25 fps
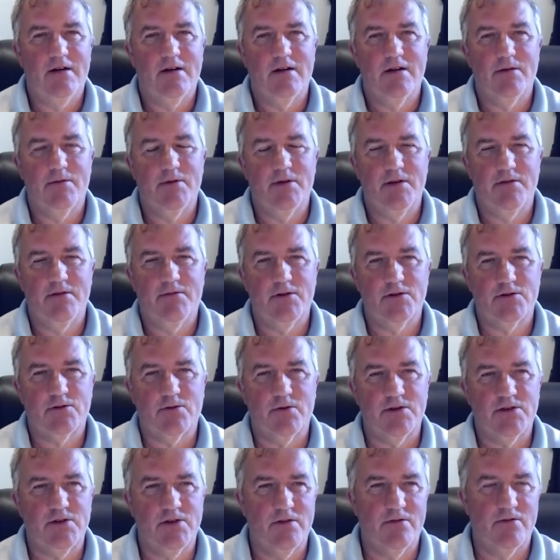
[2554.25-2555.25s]
I mean, the first
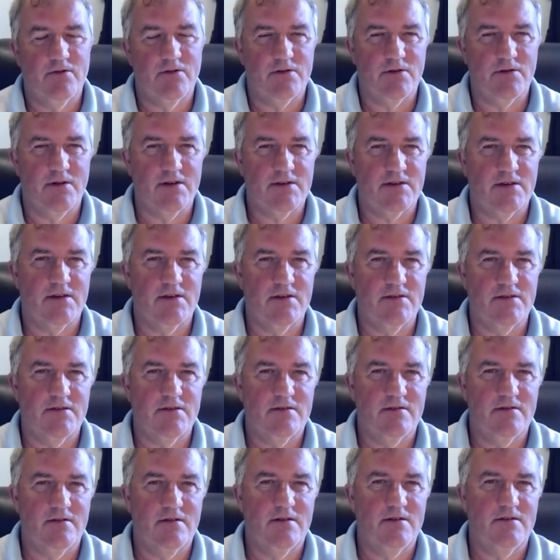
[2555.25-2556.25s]
question you've got to ask is
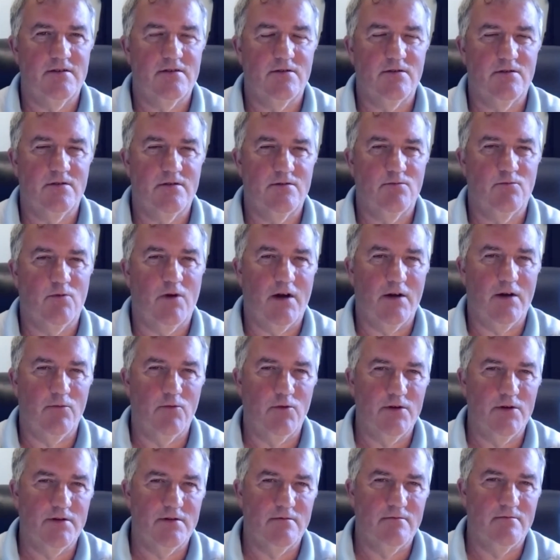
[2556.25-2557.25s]
why
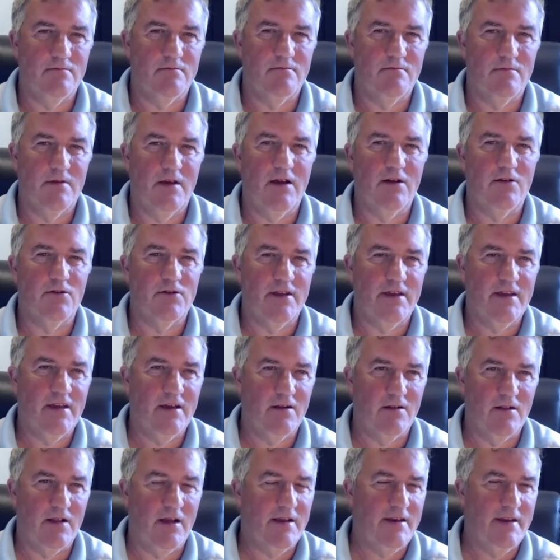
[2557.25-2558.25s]
would an
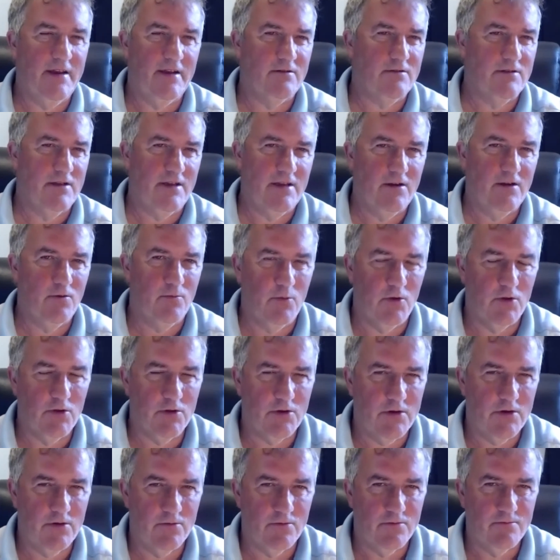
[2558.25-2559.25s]
LDL
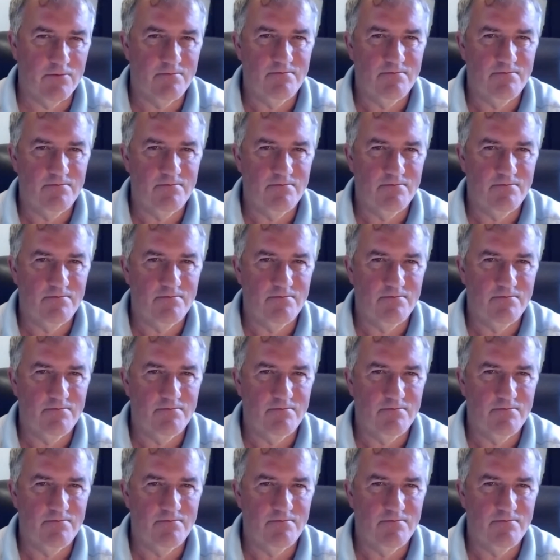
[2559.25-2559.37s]
molecule,